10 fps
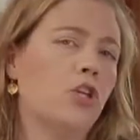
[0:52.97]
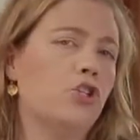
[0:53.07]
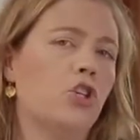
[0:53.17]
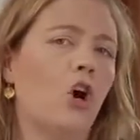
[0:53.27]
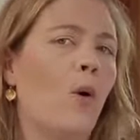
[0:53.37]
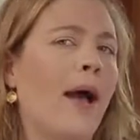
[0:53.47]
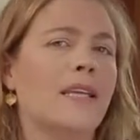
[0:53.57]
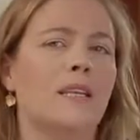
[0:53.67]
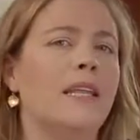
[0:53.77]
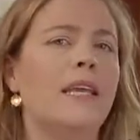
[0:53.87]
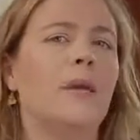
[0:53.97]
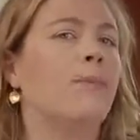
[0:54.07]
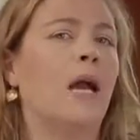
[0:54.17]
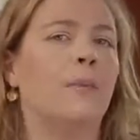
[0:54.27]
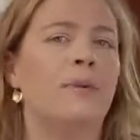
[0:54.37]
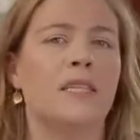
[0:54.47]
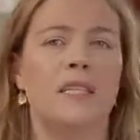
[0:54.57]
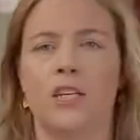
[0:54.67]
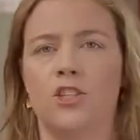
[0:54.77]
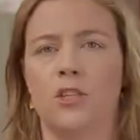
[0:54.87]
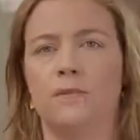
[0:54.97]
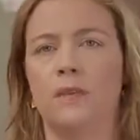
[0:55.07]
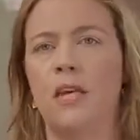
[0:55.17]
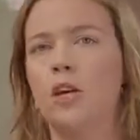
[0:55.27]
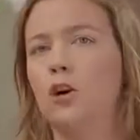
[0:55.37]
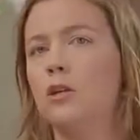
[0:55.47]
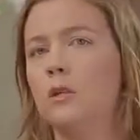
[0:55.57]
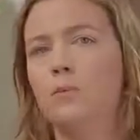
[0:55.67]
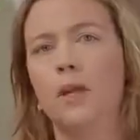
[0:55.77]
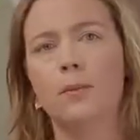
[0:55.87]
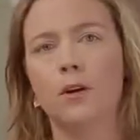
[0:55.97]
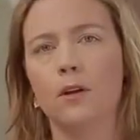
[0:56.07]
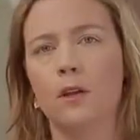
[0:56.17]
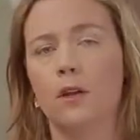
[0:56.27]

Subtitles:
Joe has a leaky pipe in his kitchen. He calls a plumber.